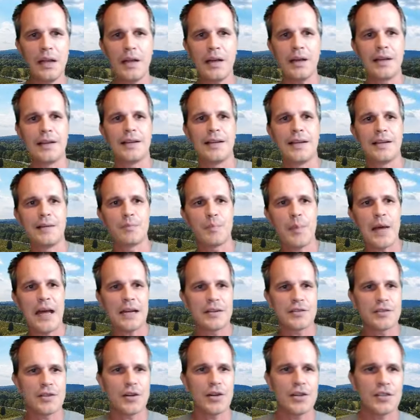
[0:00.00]
and Lynn
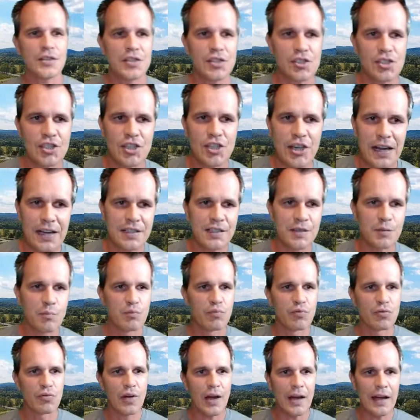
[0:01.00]
Pantos and Janice
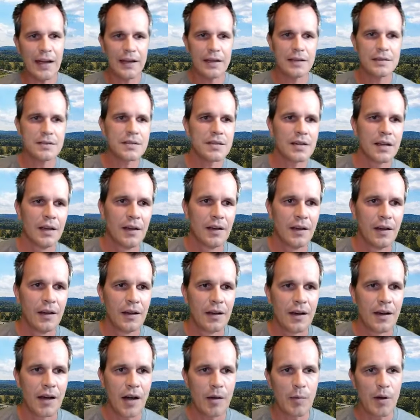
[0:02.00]
Bryant.
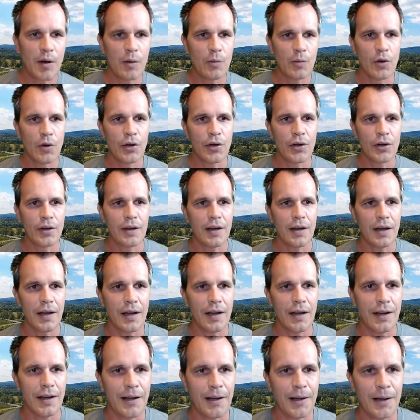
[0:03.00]
Oh my word.
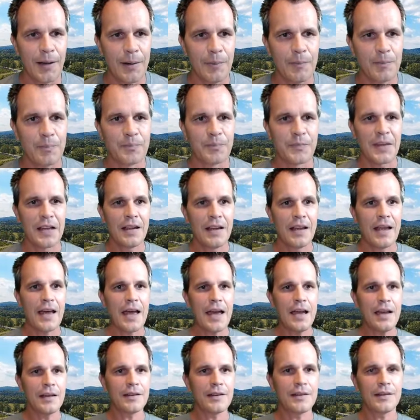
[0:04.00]

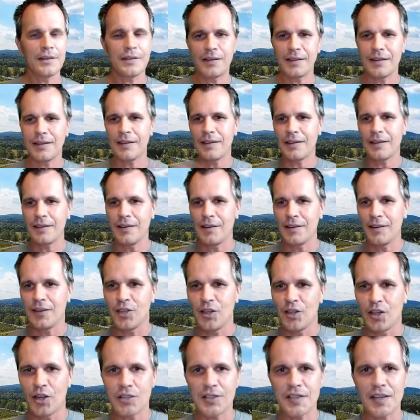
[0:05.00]
Hey,
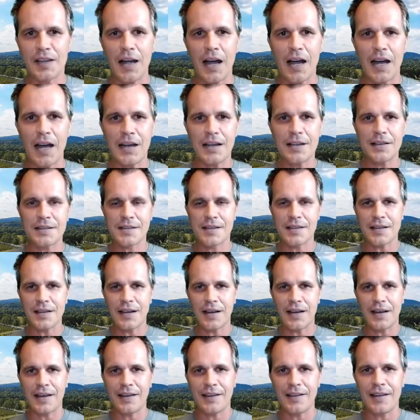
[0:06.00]
you got your guys
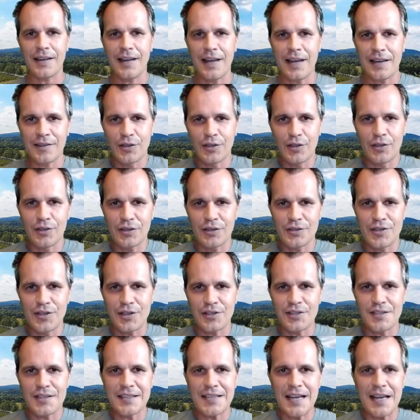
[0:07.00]
and girls, you
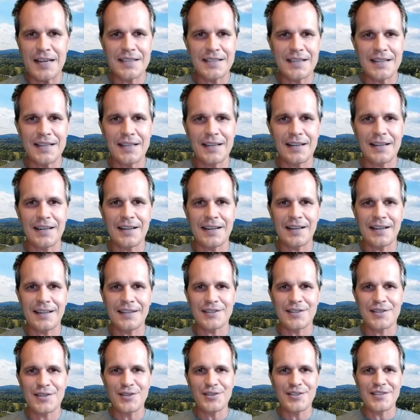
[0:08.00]
got your Tasting
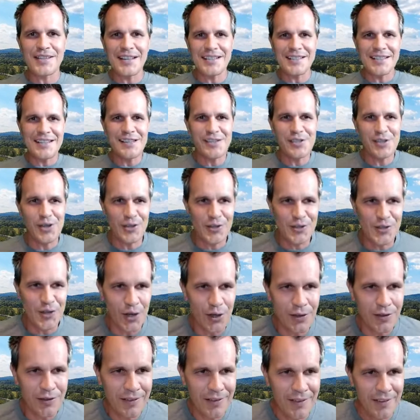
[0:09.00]
Tuesday t-shirts
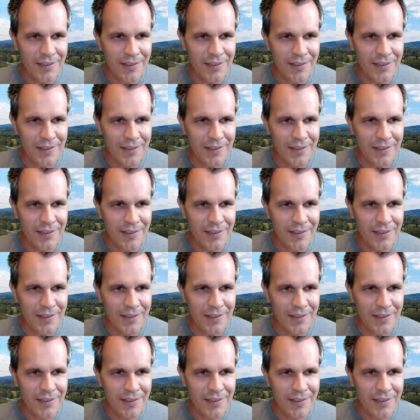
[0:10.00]
on?